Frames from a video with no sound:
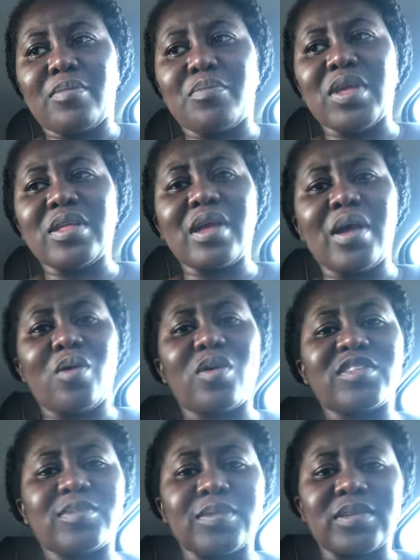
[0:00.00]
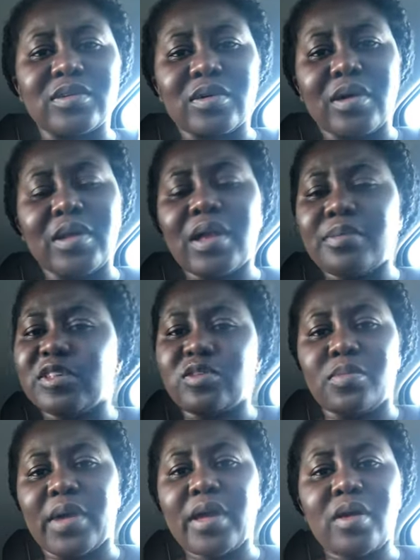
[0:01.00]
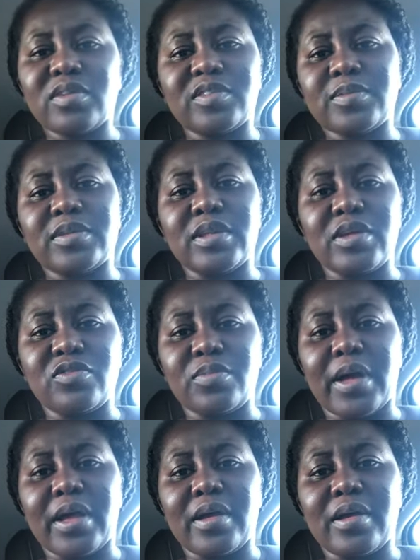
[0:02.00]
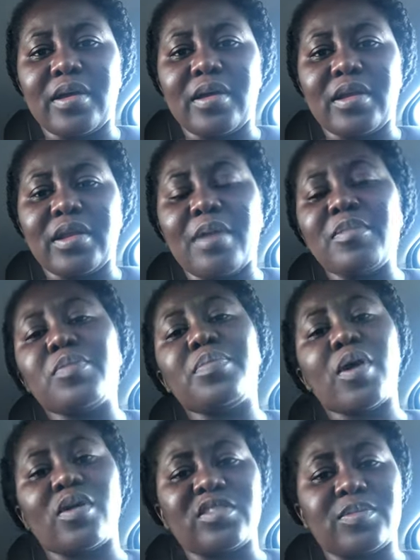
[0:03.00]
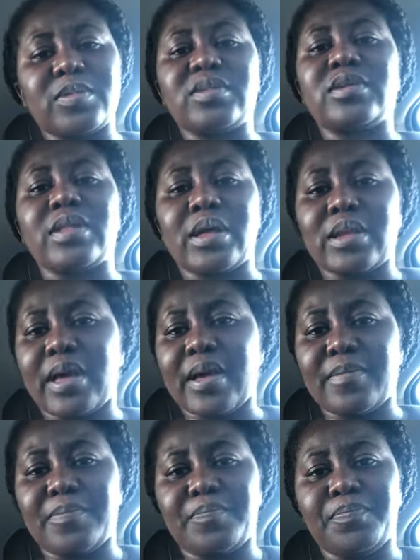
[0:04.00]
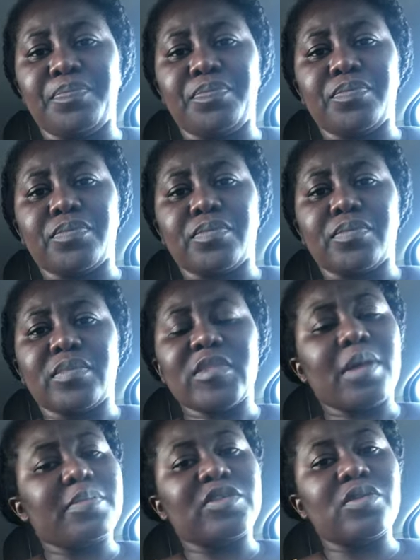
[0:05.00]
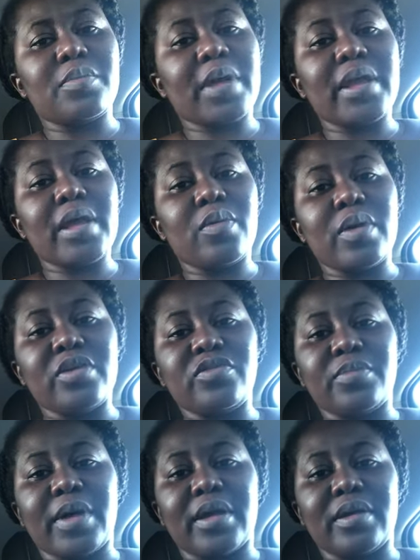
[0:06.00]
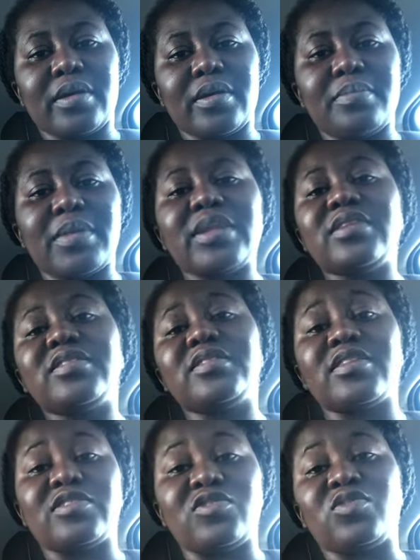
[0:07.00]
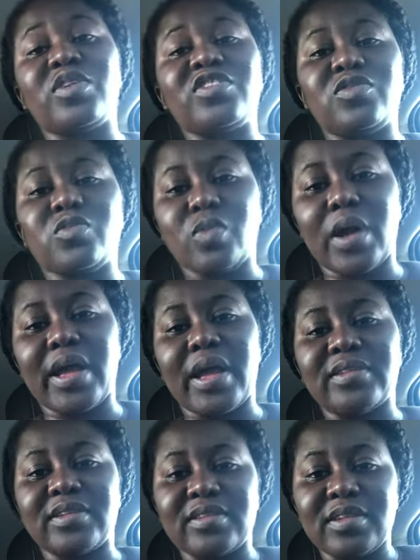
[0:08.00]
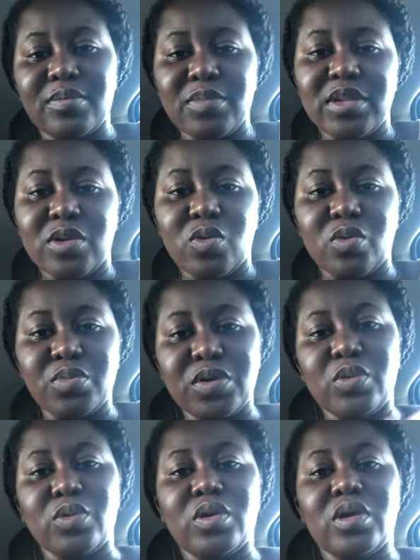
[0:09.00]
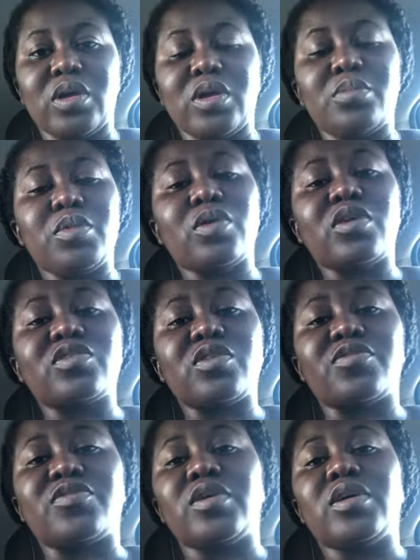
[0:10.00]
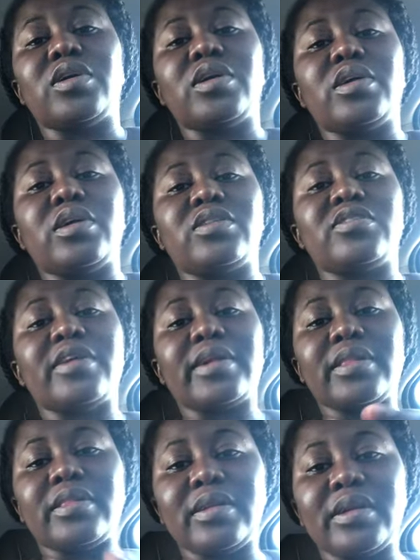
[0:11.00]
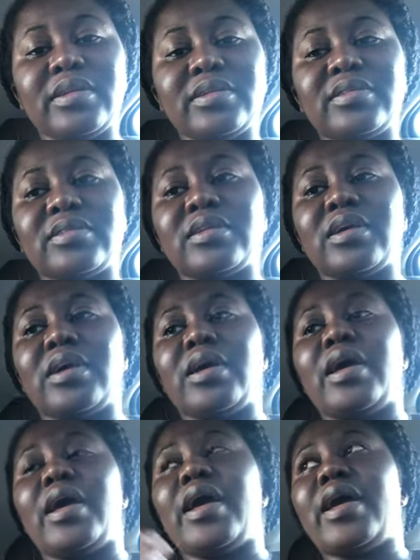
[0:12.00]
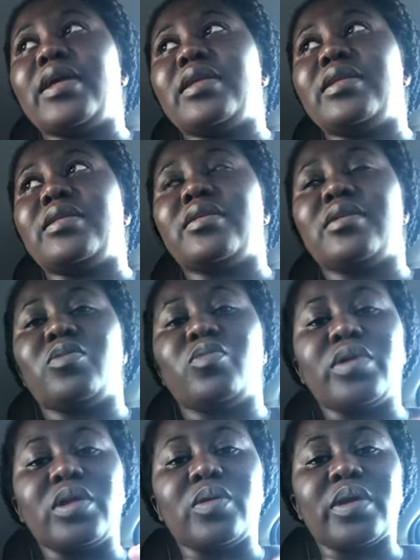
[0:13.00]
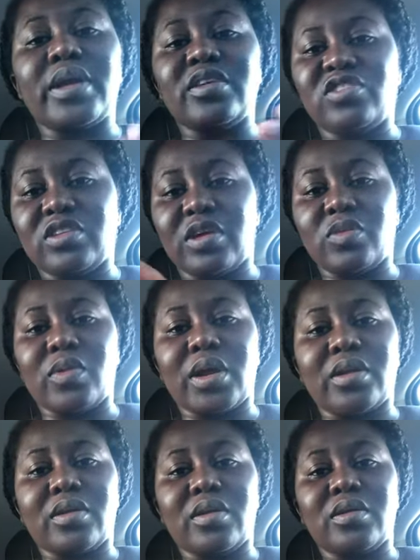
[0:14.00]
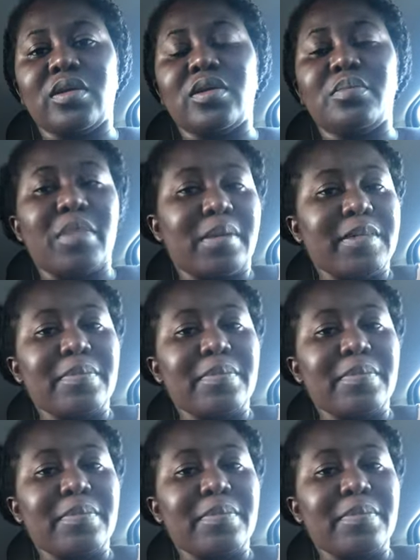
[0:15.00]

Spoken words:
me nye hospital and I'm so my hospital juma. Na me mpe hospital ana. Na me so my ho adwuma. But this is the situation why as I say mini hobio. Because of certain things and relocation and whatnot. But